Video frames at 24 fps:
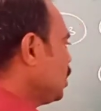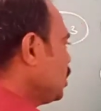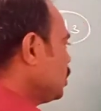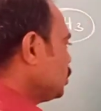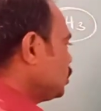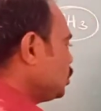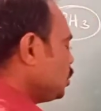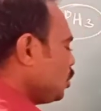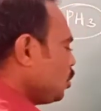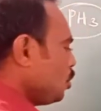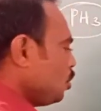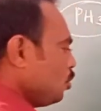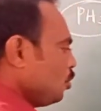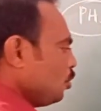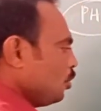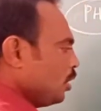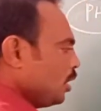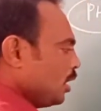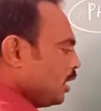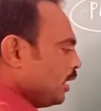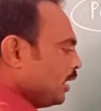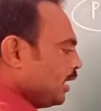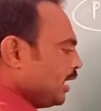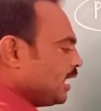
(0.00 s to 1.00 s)

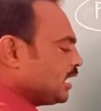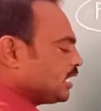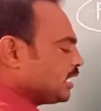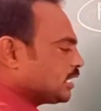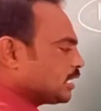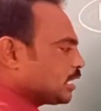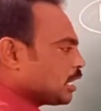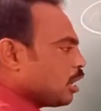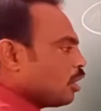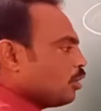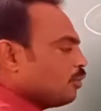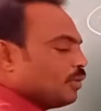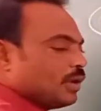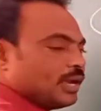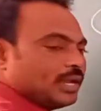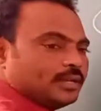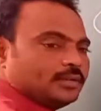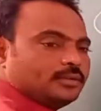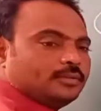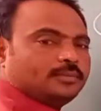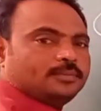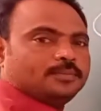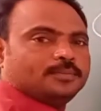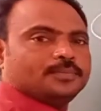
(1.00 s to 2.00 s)
So next third
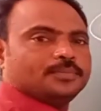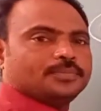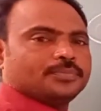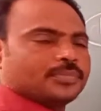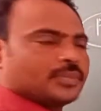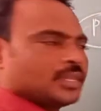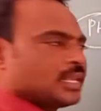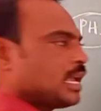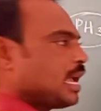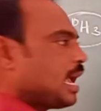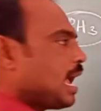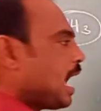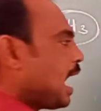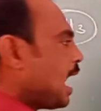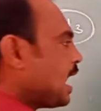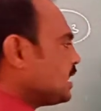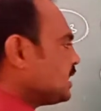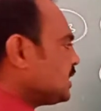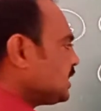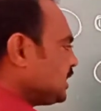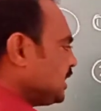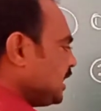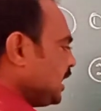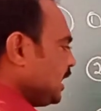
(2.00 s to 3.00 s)
one
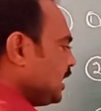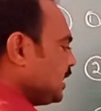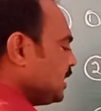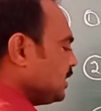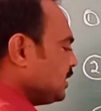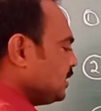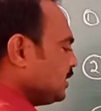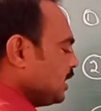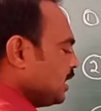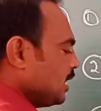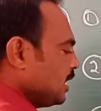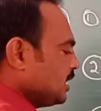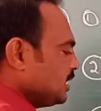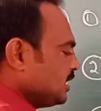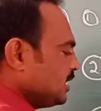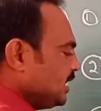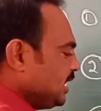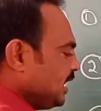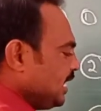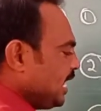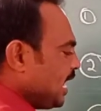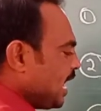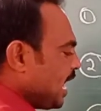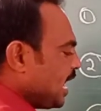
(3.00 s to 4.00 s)
as the
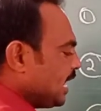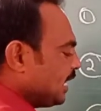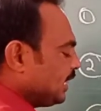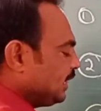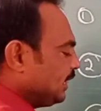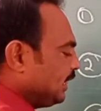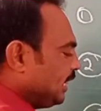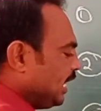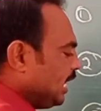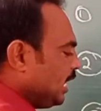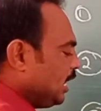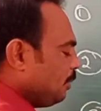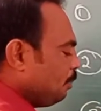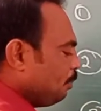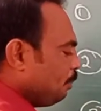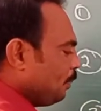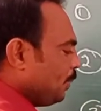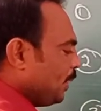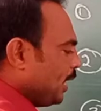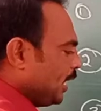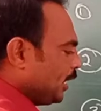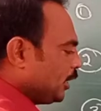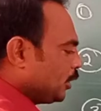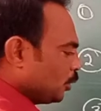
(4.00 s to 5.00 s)

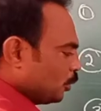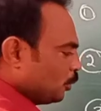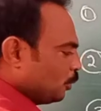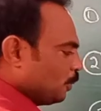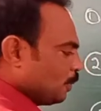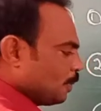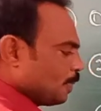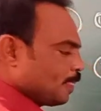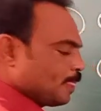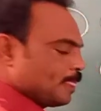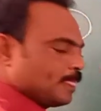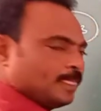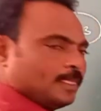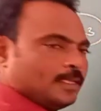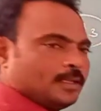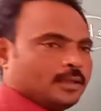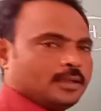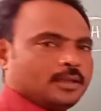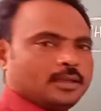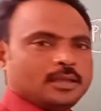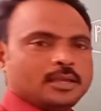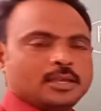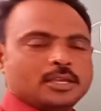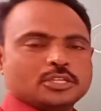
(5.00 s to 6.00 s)
Ca3P2.
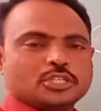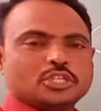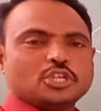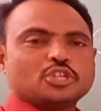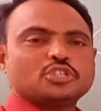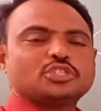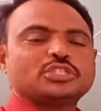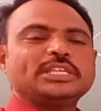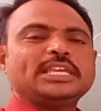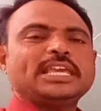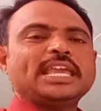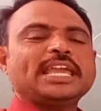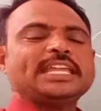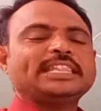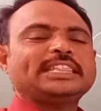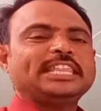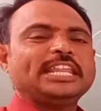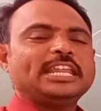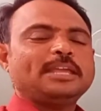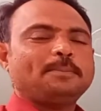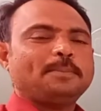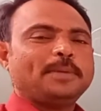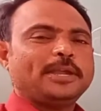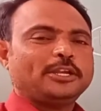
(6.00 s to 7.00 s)
So
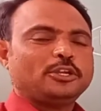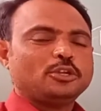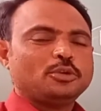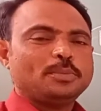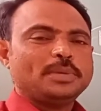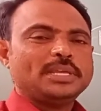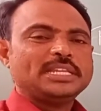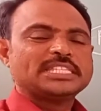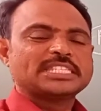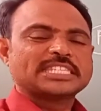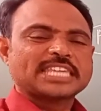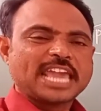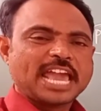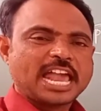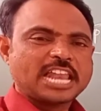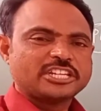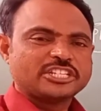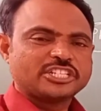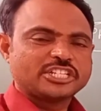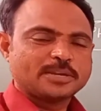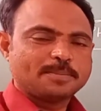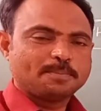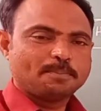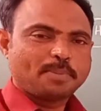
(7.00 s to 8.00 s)
Ca3P2 means
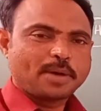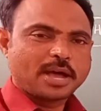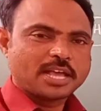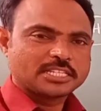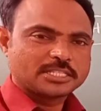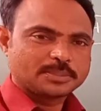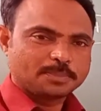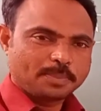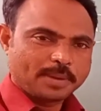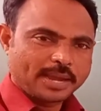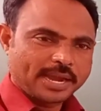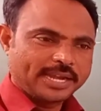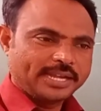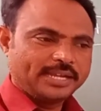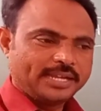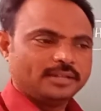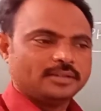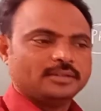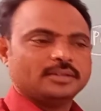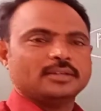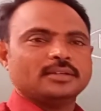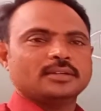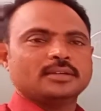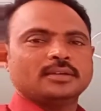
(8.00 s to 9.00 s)
calcium
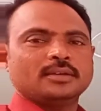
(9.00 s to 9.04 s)
phosphide.